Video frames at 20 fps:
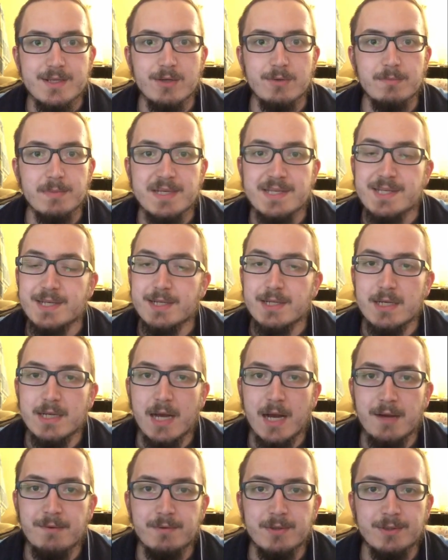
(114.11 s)
So basically
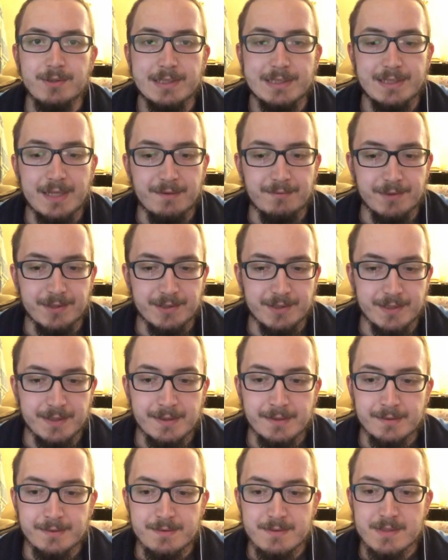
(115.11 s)
I will read
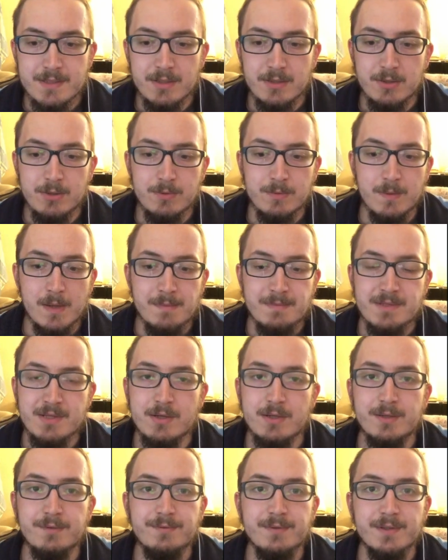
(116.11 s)
everything, so I'm
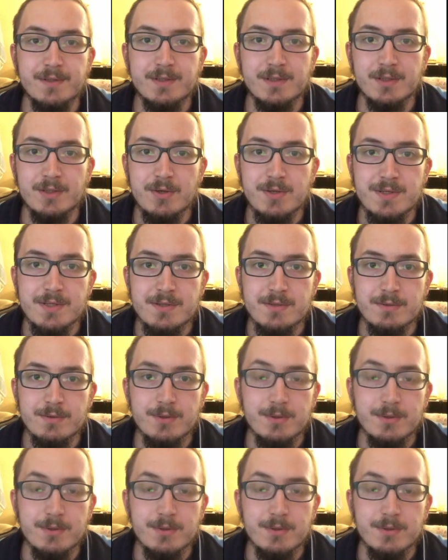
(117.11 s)
sorry if it annoys you.